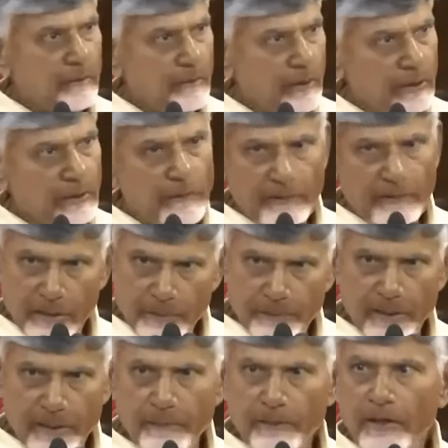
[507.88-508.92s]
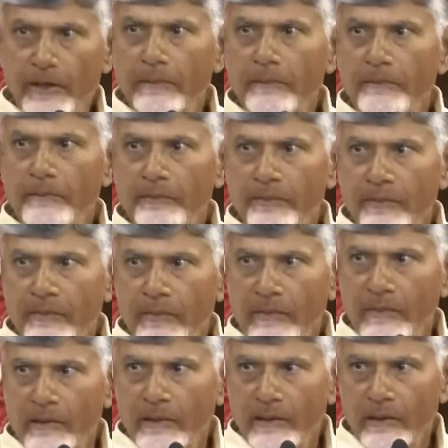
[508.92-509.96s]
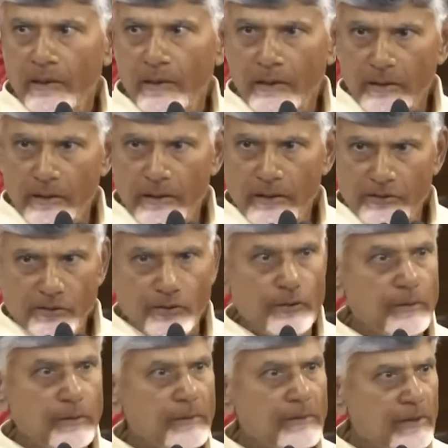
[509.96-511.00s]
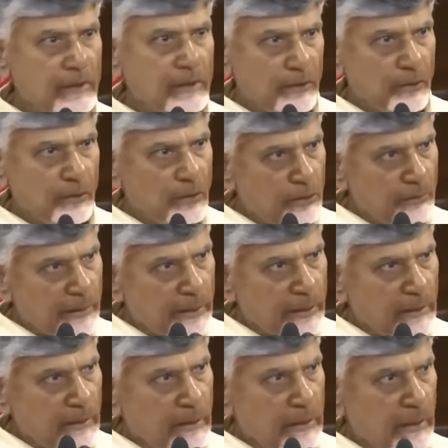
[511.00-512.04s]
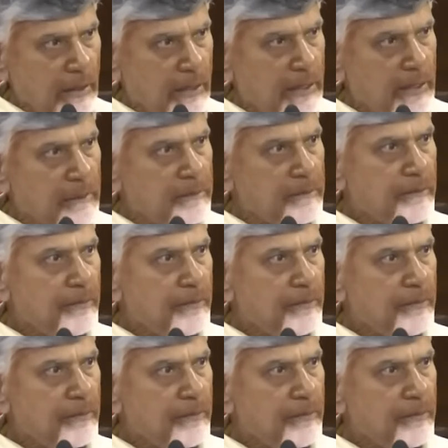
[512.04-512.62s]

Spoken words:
worked for the people, and also he told very clearly,